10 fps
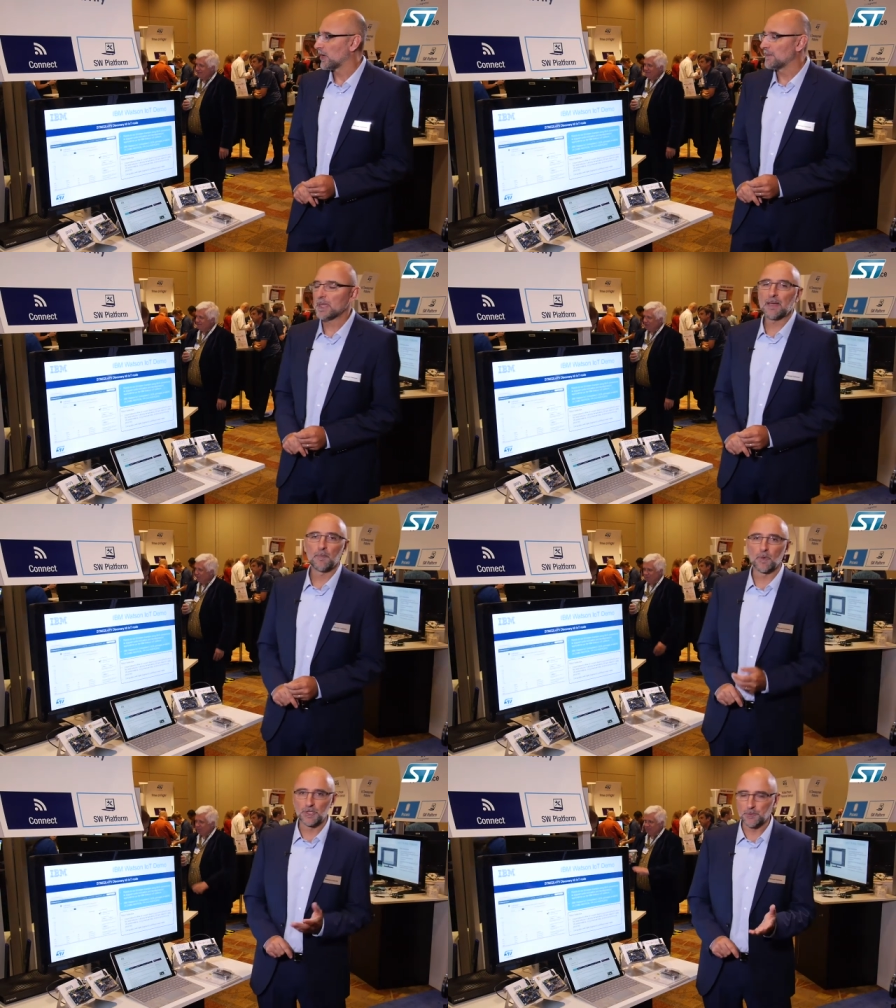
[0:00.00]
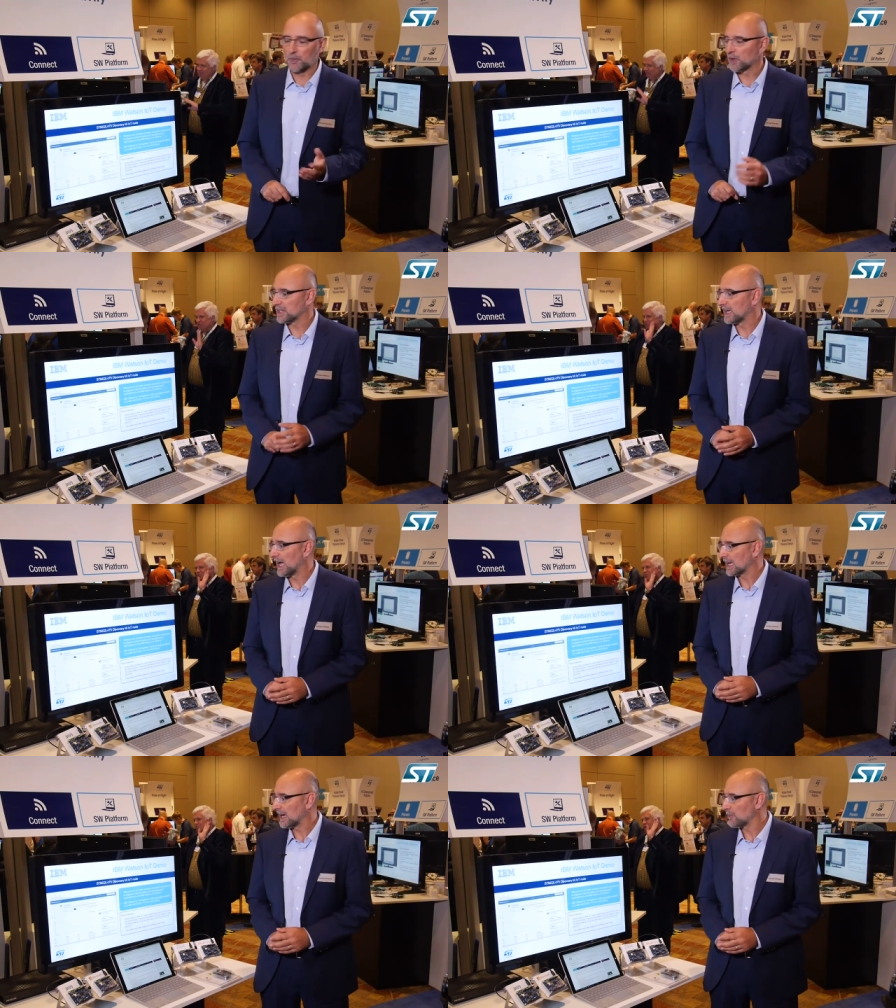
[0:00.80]
IBM, we support
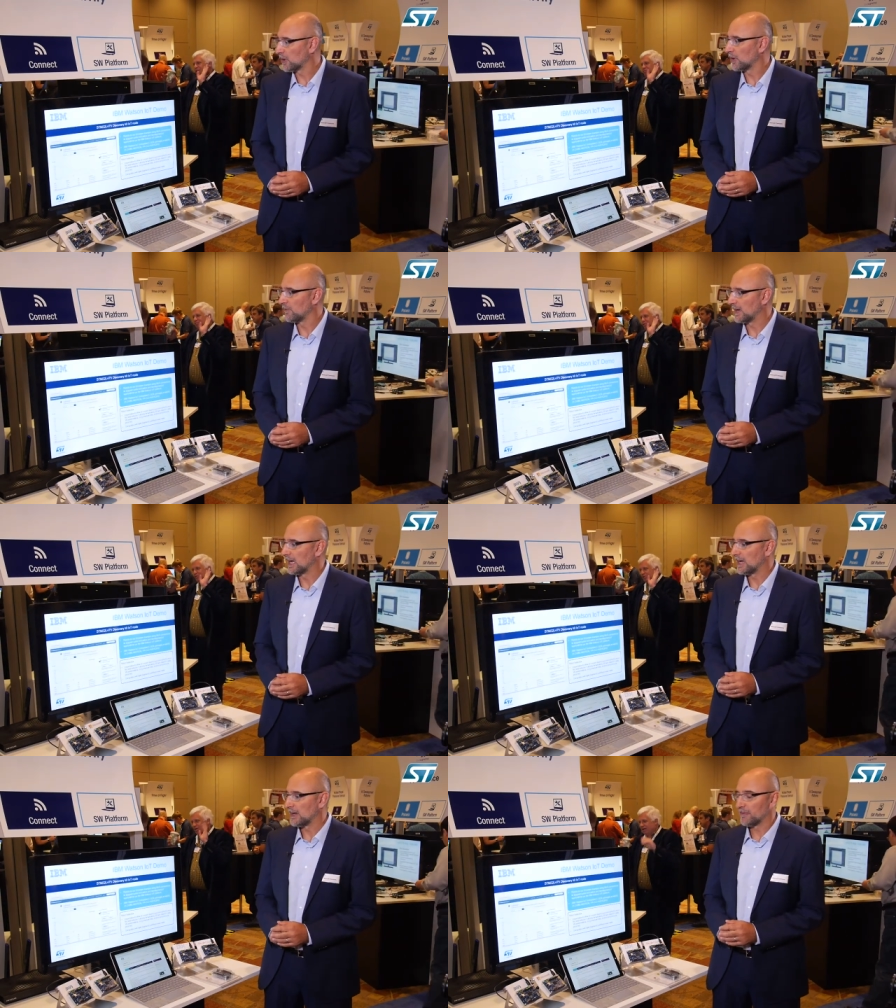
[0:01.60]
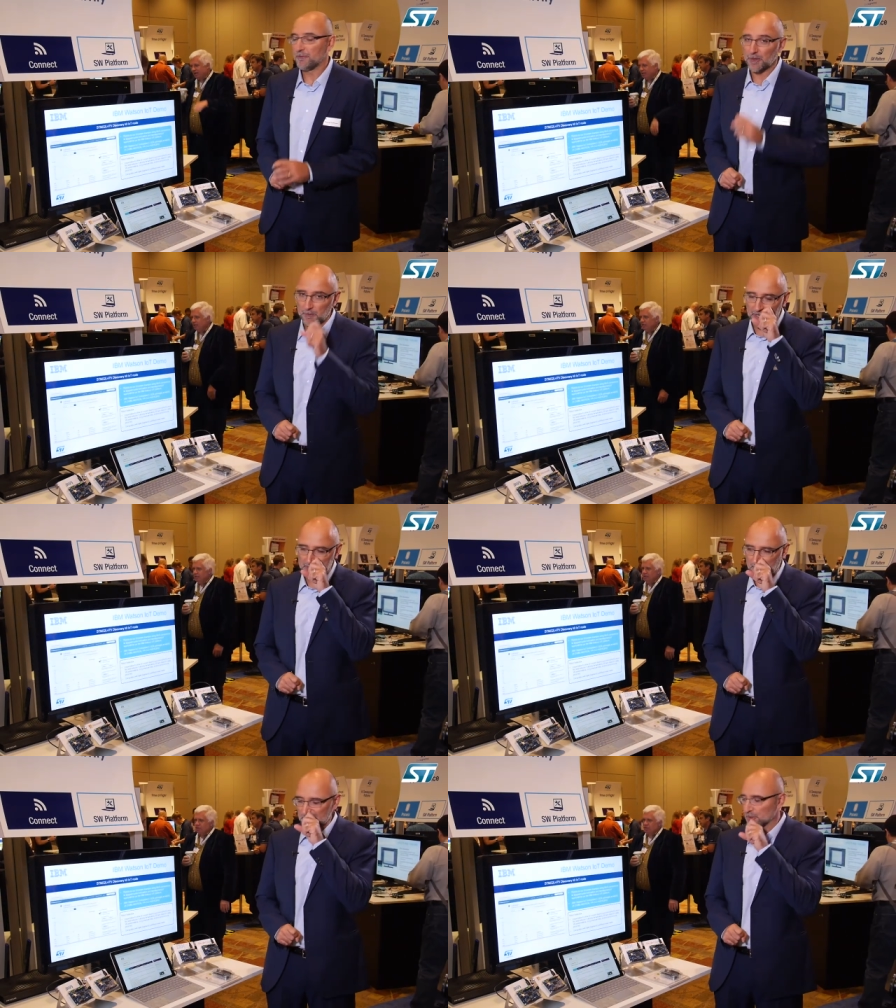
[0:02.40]
a couple of uh, uh, firmware
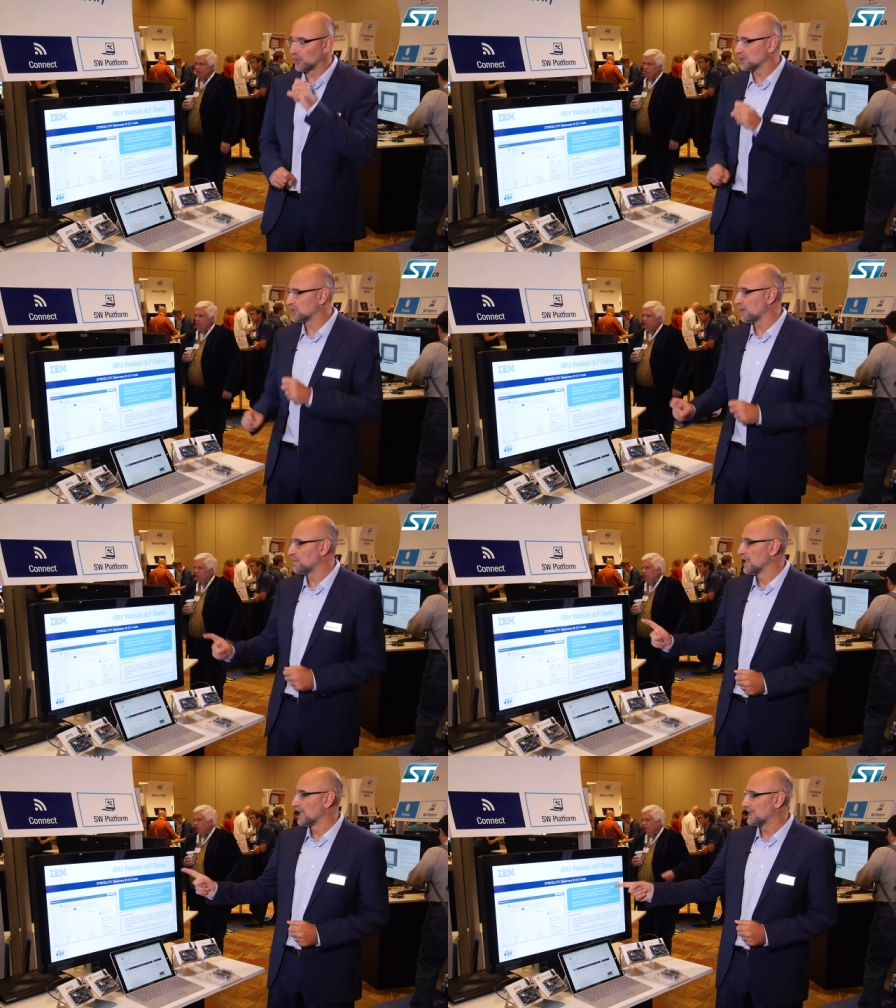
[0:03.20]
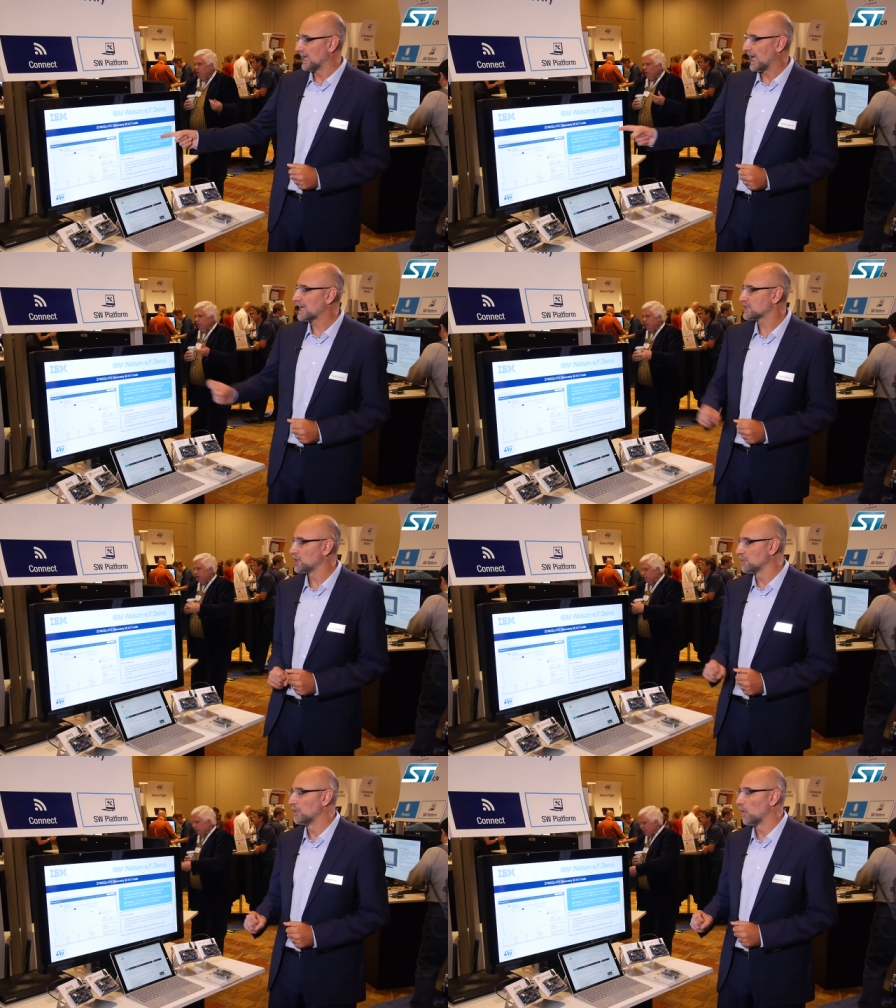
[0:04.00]
expansion also, the
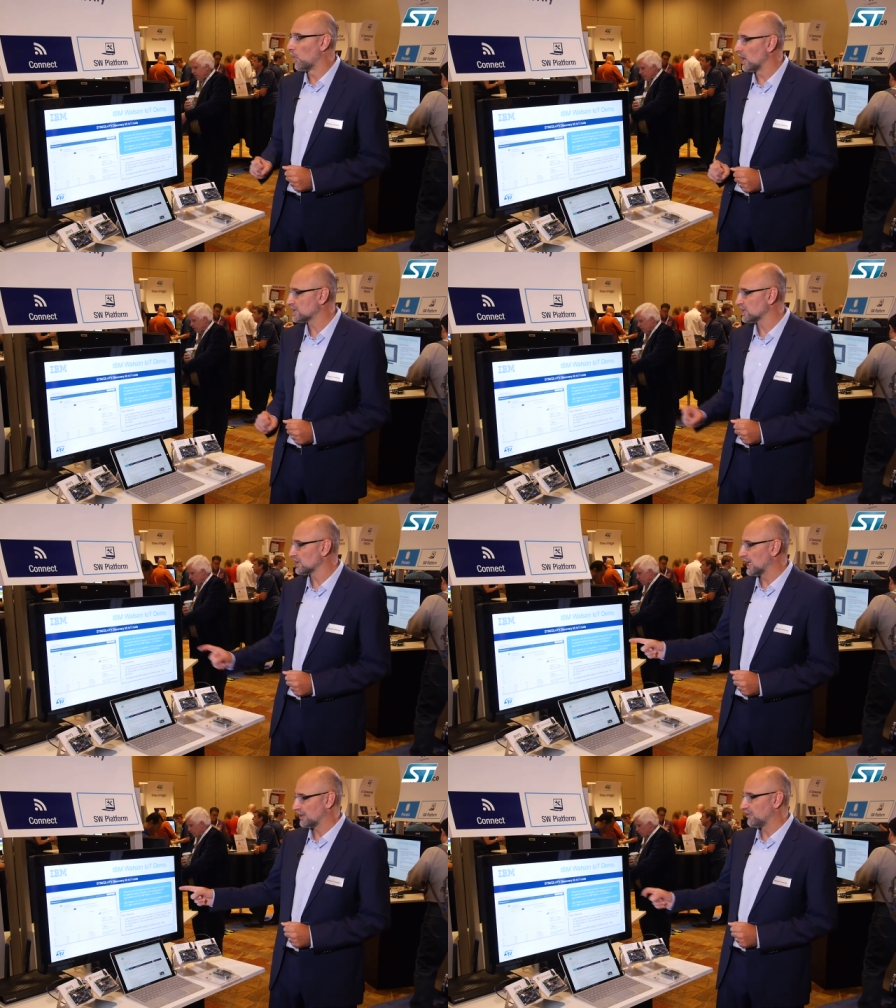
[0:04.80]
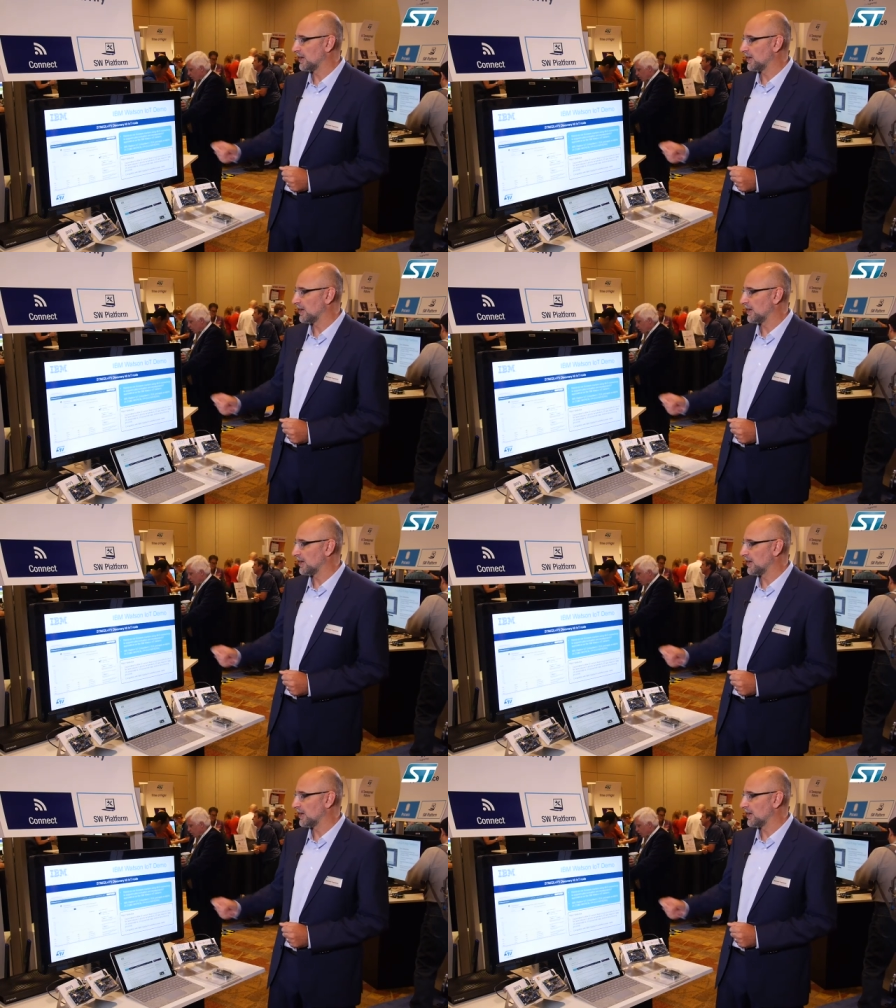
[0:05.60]
Xcube Watson and